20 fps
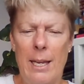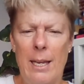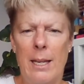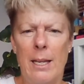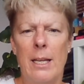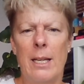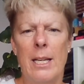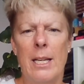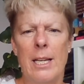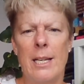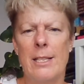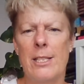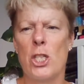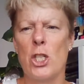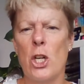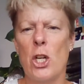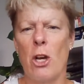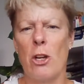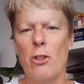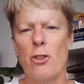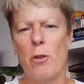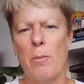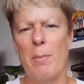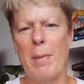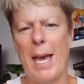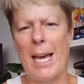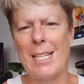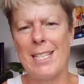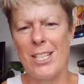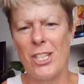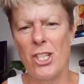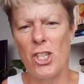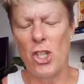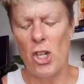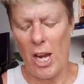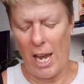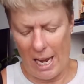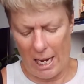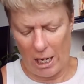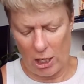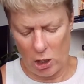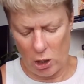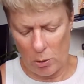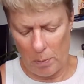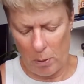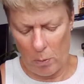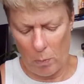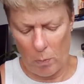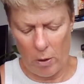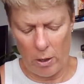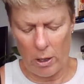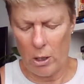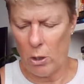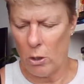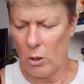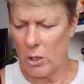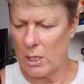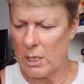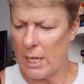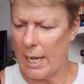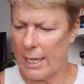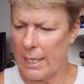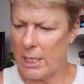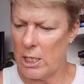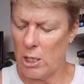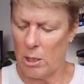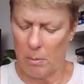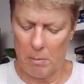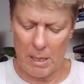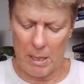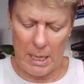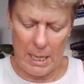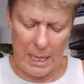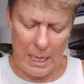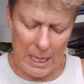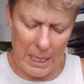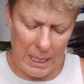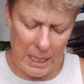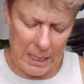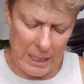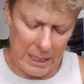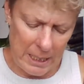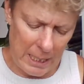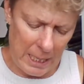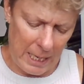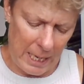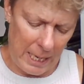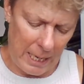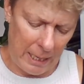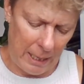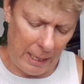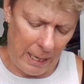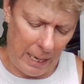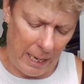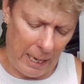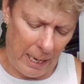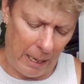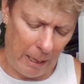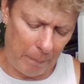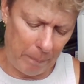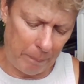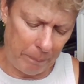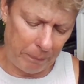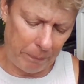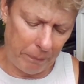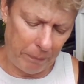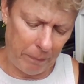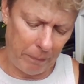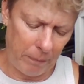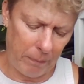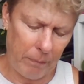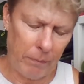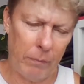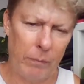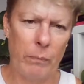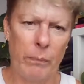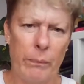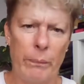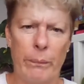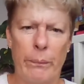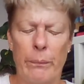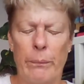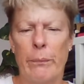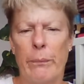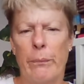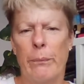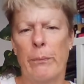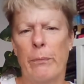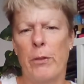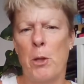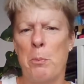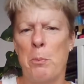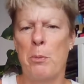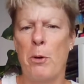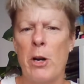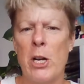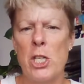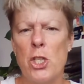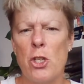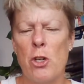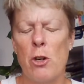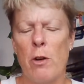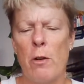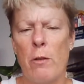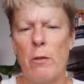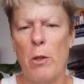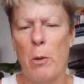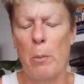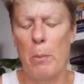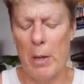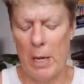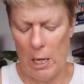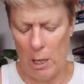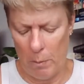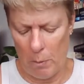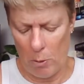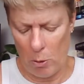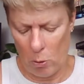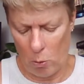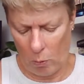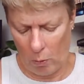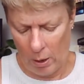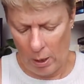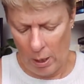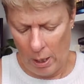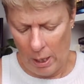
it's not dramatic change, but what it looks like to me is that um, the pressure of the people